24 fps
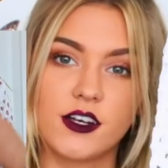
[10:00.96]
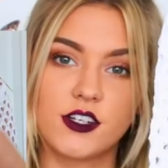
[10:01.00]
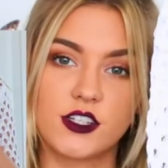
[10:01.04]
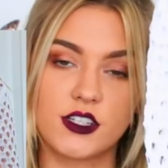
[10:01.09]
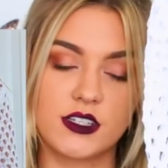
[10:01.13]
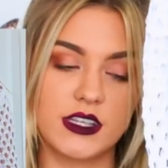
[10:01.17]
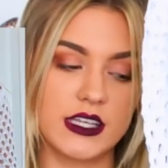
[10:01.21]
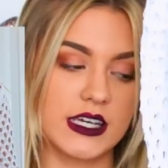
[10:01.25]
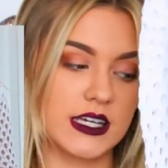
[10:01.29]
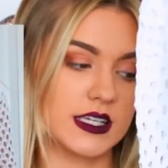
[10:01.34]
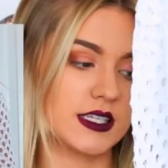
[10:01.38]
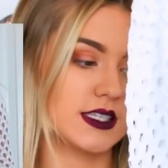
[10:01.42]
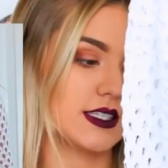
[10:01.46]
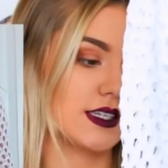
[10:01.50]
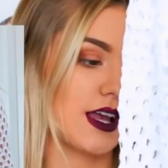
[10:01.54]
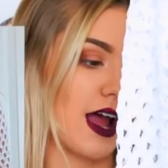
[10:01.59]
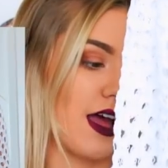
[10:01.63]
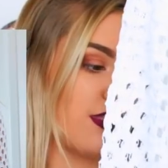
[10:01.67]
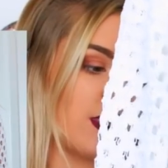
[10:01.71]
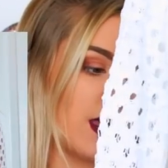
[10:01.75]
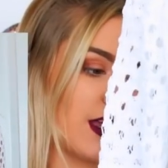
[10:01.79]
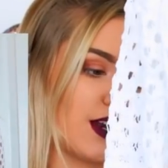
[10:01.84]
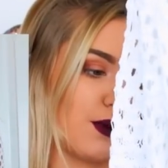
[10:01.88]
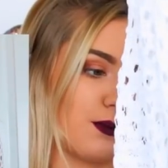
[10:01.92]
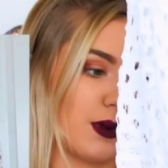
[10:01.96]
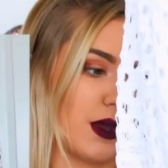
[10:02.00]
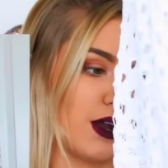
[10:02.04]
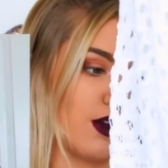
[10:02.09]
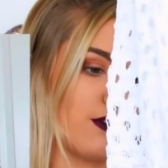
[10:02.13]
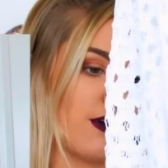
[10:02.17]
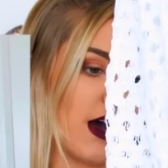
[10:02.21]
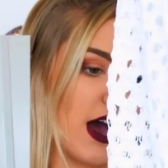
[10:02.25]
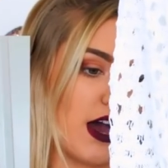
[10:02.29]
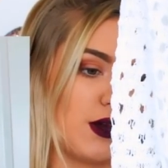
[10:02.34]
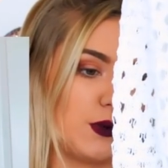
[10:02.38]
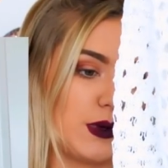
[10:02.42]
under this and then a pair
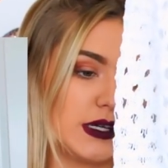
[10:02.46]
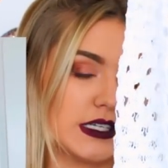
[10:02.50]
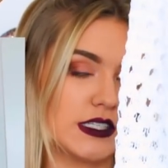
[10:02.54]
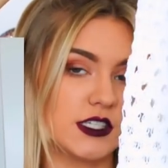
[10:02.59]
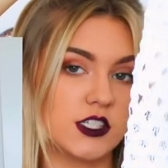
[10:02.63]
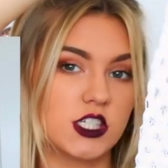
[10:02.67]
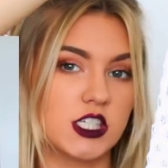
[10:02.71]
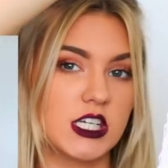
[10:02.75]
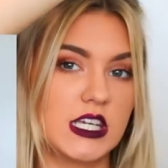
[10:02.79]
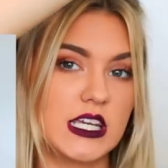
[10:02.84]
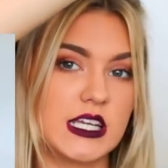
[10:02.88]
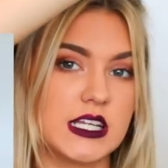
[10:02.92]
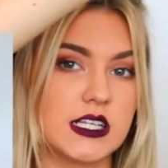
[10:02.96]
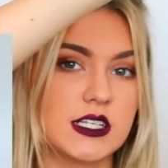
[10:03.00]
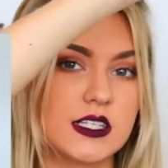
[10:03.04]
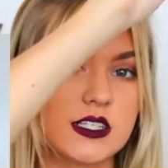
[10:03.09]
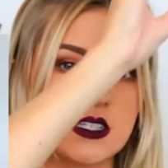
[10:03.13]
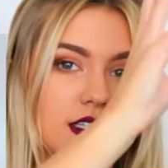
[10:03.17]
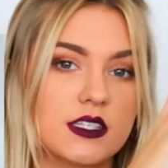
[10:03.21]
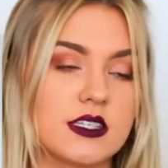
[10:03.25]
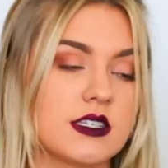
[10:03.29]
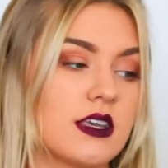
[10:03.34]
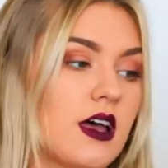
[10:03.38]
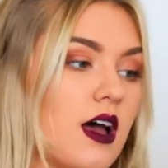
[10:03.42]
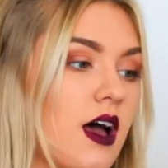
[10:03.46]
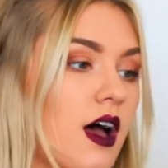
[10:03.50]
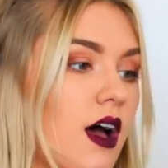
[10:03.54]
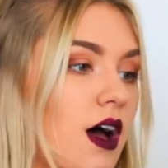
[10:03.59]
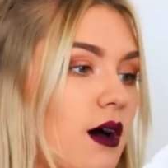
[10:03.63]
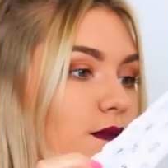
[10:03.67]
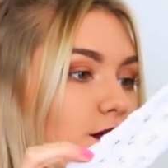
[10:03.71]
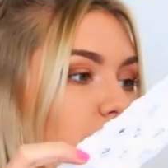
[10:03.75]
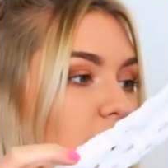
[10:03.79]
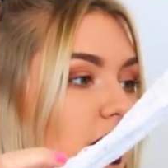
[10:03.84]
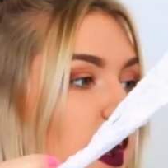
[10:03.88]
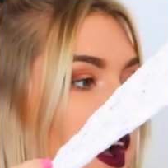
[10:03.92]
of high-waisted jeans.
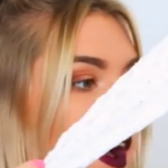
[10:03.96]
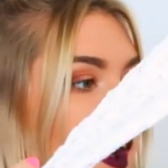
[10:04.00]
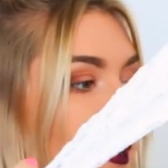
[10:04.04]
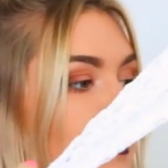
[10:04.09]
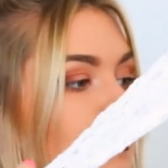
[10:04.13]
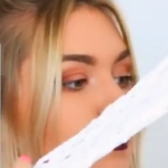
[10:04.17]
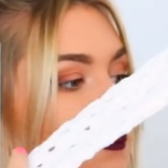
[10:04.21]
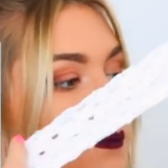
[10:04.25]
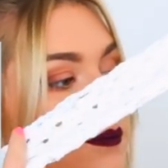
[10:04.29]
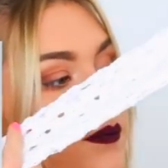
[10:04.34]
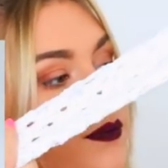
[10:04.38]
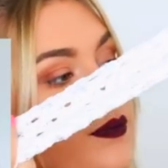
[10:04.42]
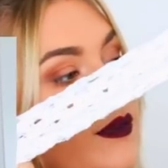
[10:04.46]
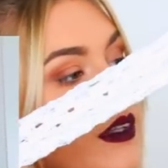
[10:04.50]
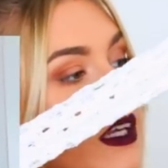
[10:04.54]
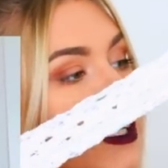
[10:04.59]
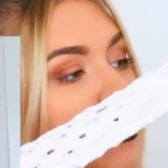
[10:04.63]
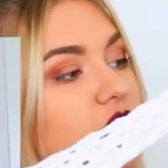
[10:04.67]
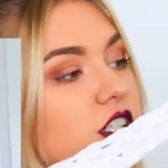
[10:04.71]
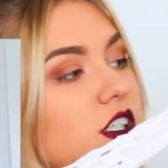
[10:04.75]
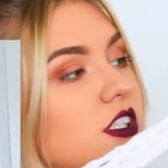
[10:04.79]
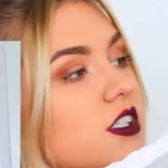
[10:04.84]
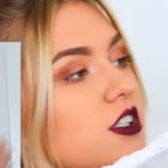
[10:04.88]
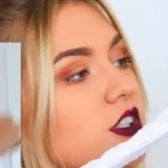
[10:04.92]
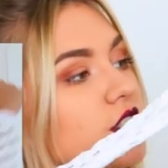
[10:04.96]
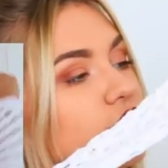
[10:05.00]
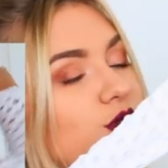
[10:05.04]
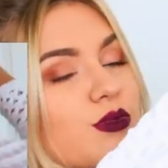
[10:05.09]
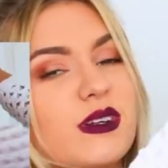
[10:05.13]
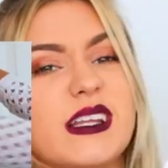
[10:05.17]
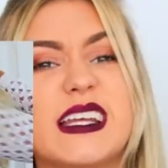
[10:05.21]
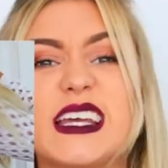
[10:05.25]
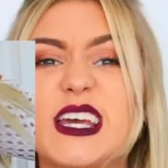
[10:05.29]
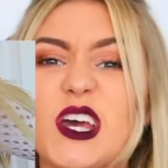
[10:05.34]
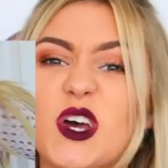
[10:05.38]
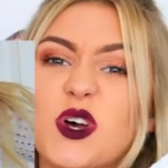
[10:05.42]
But um, it just looked
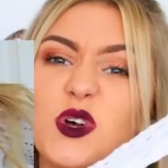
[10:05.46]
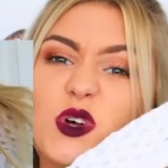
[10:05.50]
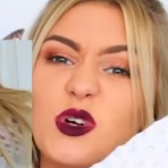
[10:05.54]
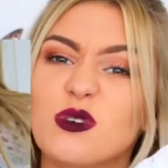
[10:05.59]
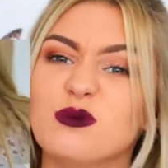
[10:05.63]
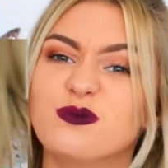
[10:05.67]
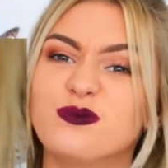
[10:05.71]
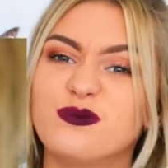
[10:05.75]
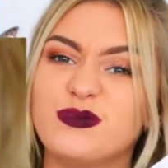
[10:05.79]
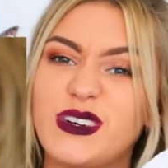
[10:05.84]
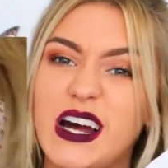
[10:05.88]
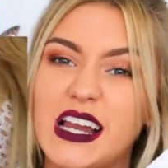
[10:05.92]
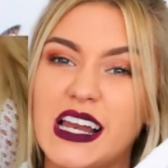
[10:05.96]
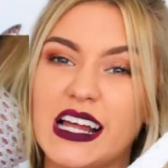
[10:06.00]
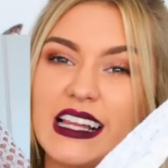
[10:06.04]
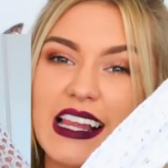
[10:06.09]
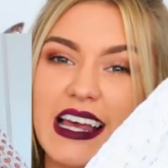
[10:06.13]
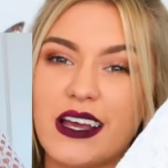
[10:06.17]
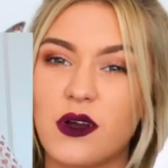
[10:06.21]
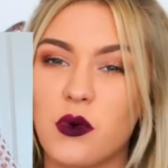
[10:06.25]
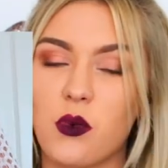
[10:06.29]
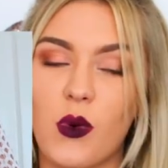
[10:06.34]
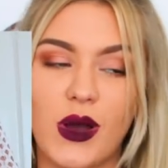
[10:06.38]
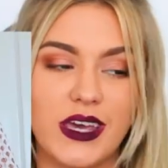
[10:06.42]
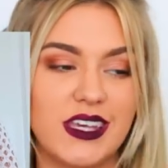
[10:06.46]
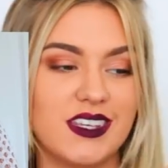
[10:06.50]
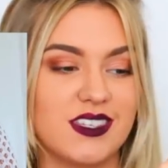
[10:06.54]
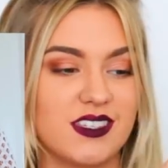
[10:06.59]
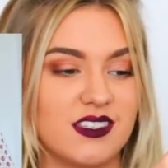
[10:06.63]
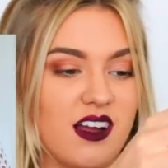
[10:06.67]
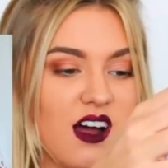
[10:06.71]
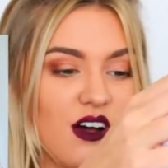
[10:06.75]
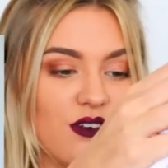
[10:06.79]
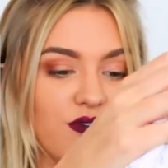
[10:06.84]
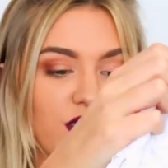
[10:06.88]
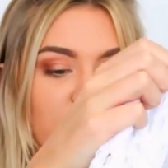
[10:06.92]
really cool. And I like white
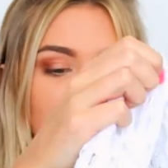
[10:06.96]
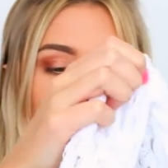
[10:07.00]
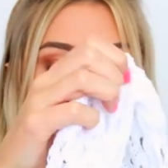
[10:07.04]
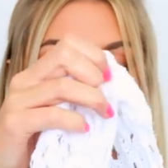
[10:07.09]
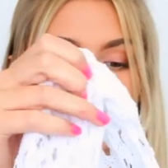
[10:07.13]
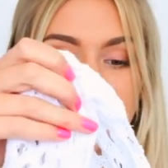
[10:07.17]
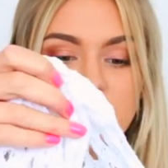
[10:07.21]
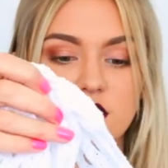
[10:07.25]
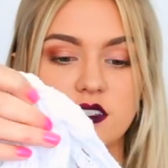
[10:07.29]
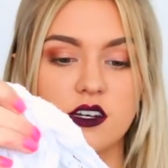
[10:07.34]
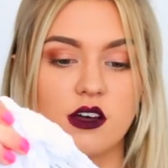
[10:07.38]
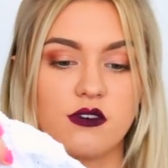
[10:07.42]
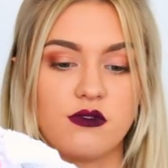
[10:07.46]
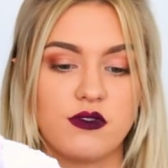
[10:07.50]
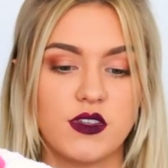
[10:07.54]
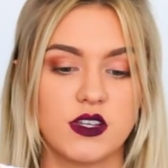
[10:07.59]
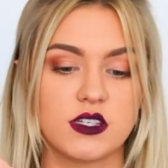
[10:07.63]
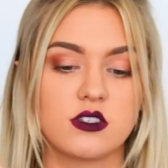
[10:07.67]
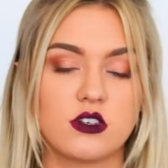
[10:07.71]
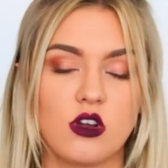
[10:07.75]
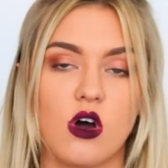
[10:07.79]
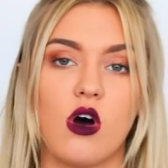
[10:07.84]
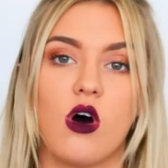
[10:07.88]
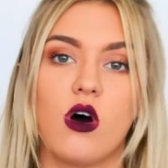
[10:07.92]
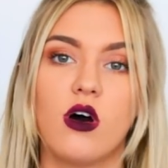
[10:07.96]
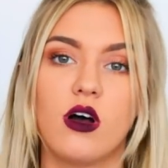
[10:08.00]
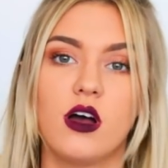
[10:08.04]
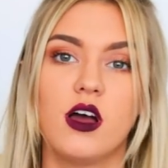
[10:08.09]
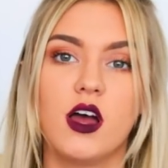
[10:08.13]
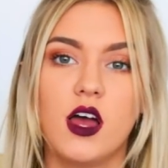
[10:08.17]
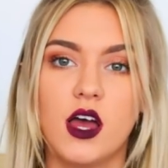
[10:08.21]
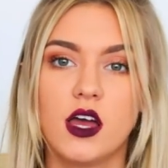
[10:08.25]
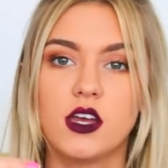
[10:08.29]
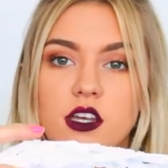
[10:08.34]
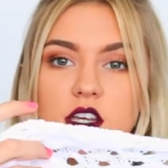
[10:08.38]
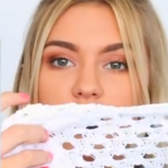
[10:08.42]
stuff. I like stuff that's not,
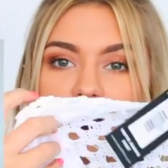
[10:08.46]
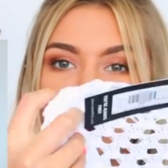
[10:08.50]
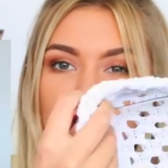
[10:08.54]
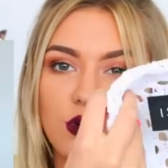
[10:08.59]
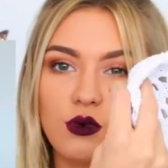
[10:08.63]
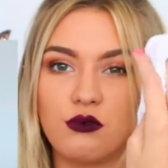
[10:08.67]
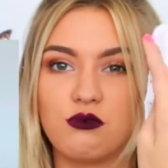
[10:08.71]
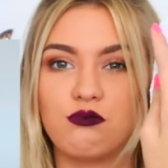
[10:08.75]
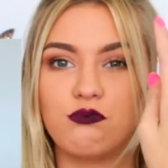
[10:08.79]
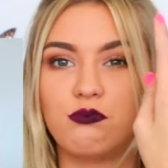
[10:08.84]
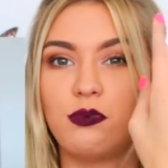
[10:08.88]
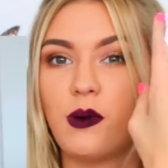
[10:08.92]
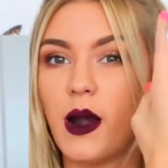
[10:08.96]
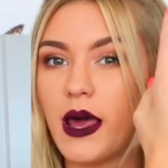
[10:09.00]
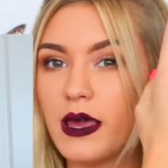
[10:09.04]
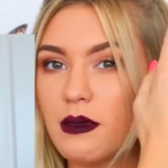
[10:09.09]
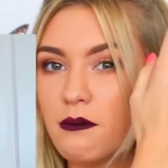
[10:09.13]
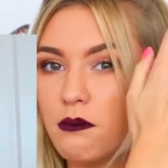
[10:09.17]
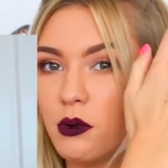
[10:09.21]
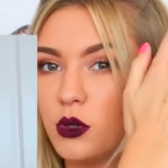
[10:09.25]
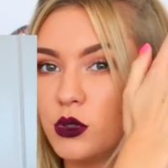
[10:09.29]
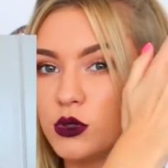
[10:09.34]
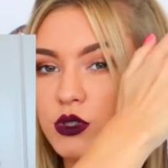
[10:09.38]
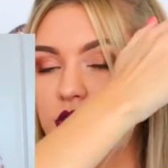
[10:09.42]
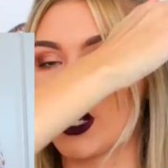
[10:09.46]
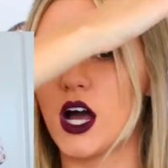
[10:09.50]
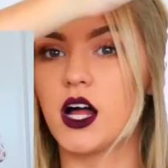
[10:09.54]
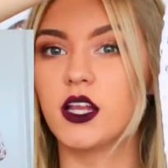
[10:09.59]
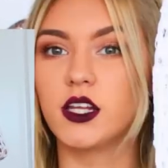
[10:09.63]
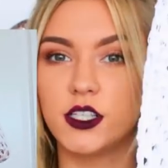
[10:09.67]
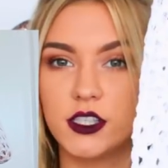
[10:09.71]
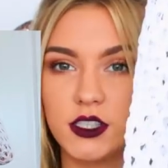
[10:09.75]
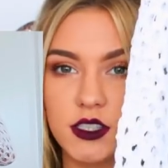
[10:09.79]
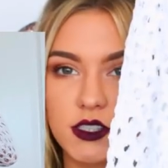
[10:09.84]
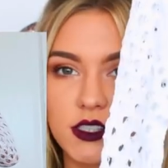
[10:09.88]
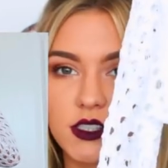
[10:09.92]
you know, bright, bold
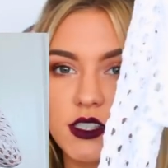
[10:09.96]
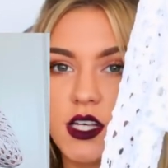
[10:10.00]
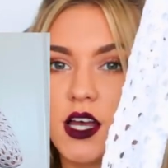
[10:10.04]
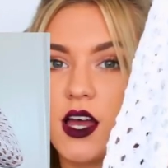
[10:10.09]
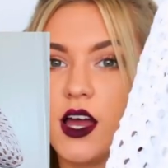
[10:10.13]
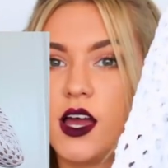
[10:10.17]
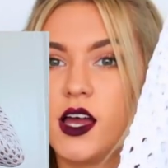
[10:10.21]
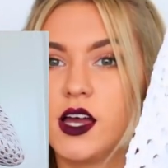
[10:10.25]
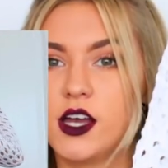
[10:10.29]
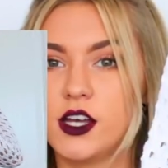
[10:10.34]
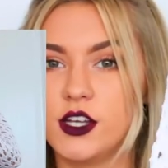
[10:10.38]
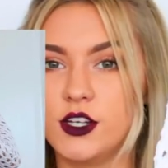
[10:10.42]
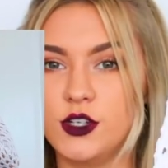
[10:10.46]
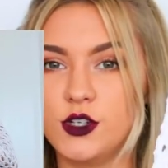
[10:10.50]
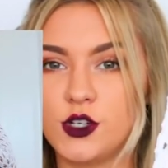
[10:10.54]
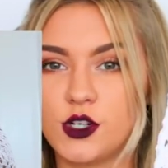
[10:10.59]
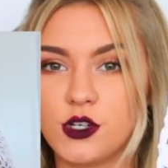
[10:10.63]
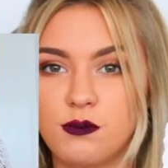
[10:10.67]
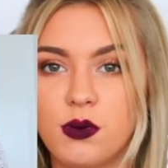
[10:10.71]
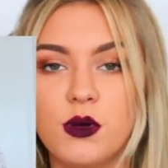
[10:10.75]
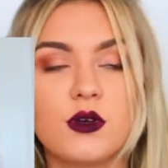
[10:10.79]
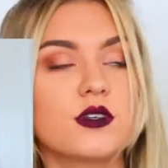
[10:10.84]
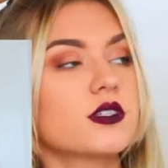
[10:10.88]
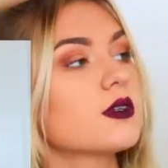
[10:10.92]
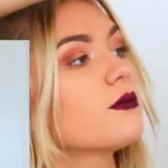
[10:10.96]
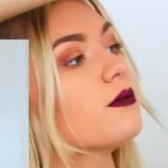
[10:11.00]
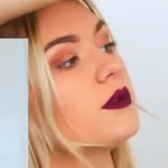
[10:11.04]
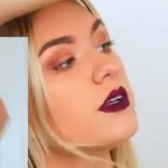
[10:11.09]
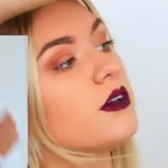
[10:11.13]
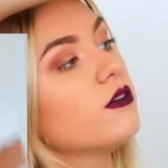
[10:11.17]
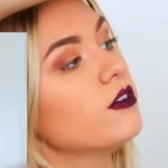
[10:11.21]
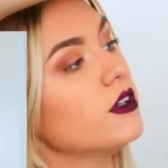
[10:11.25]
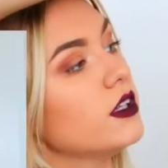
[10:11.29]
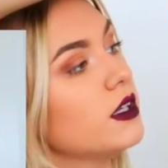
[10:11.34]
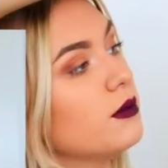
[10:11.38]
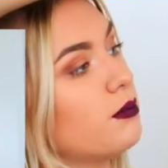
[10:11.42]
colours. You could put
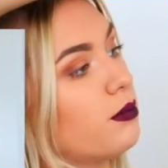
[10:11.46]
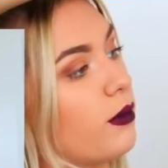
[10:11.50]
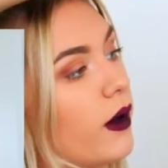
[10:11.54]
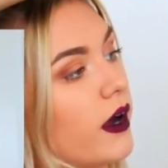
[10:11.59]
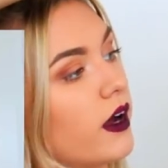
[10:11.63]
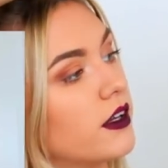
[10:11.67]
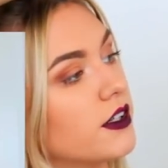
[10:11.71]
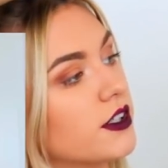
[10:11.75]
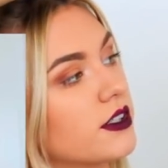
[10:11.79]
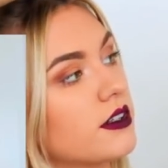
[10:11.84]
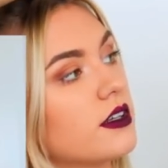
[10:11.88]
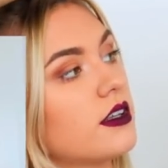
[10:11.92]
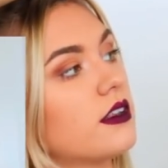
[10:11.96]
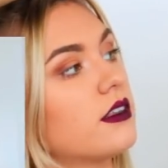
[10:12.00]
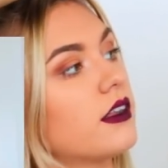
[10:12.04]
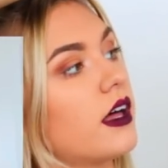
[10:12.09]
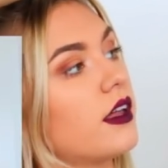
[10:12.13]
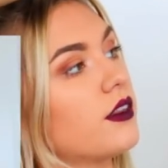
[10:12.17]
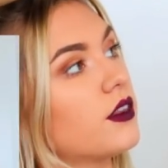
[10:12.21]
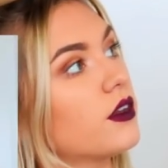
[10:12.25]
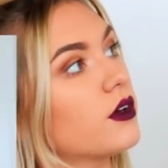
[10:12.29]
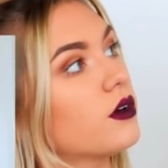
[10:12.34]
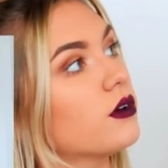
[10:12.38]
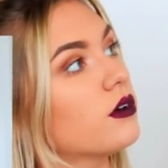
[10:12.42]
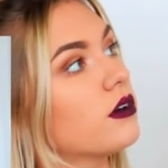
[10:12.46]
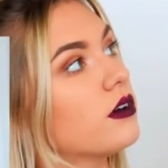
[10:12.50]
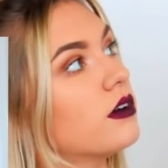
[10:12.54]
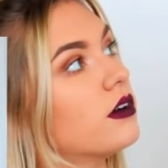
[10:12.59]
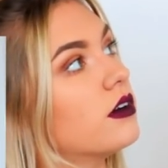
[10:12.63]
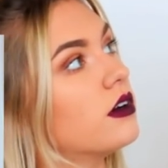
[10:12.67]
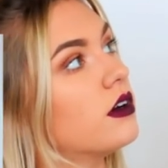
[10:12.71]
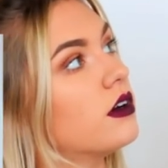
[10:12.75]
something really bright underneath that though.